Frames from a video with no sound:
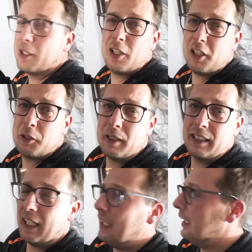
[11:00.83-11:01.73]
Curtis was
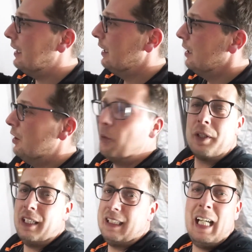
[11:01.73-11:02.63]
saying,
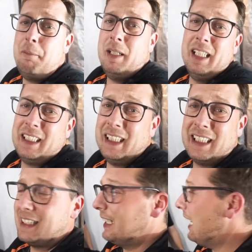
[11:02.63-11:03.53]
within 10 minutes it's
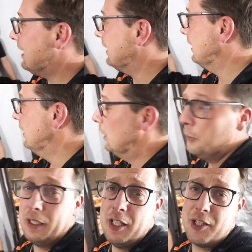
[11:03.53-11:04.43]
set.
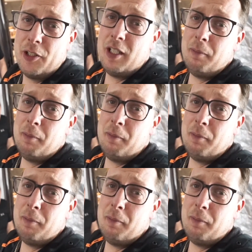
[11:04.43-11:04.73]
Within 30